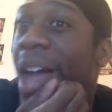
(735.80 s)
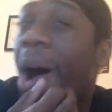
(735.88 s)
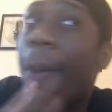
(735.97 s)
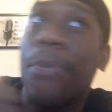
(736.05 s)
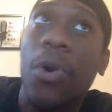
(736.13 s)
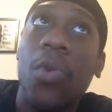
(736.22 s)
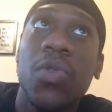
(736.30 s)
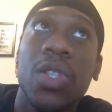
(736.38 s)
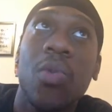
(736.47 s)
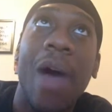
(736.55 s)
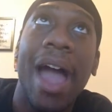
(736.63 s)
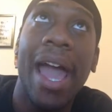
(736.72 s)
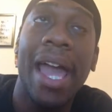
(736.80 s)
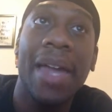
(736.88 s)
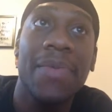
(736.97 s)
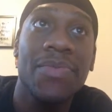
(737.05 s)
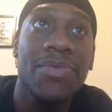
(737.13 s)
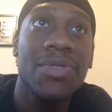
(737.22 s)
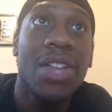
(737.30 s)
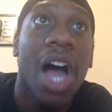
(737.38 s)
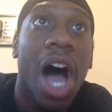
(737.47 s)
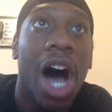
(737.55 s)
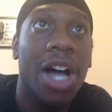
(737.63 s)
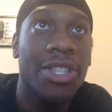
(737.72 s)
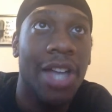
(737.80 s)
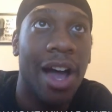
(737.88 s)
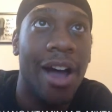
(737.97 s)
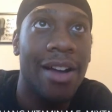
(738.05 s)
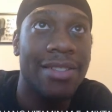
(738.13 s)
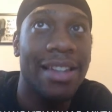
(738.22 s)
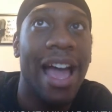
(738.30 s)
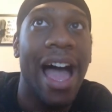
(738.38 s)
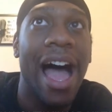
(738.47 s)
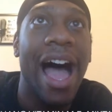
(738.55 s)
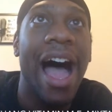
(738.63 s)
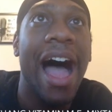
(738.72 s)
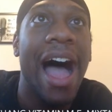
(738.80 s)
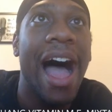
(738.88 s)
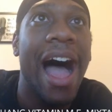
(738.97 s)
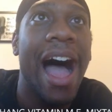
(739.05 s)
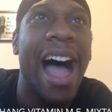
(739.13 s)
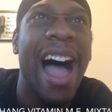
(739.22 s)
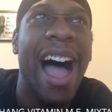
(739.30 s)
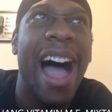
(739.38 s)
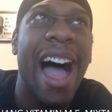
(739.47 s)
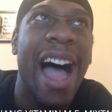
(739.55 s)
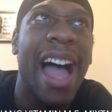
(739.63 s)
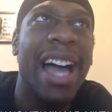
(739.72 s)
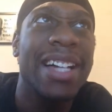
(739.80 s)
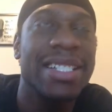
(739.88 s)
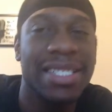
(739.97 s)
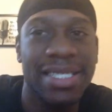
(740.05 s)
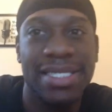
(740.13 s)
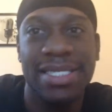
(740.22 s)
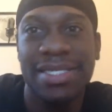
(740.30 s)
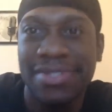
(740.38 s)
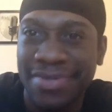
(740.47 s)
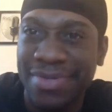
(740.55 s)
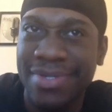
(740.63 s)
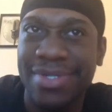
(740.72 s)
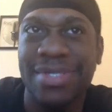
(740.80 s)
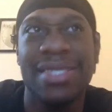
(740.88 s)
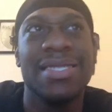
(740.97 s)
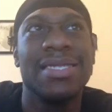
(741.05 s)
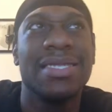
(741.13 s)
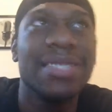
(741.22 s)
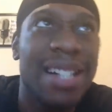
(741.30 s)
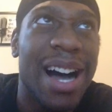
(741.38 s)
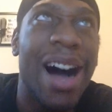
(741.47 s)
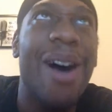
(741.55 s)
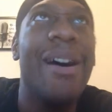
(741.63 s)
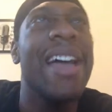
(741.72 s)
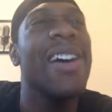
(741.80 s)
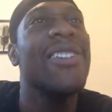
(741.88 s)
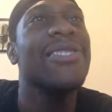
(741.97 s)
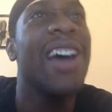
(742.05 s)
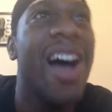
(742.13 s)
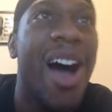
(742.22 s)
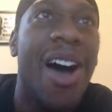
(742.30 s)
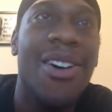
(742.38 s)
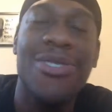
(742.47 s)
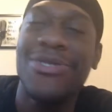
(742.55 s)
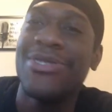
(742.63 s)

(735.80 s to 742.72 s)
her Bruce Wayne, her Dark Knight. She keep the niggas looking. Oh hell no!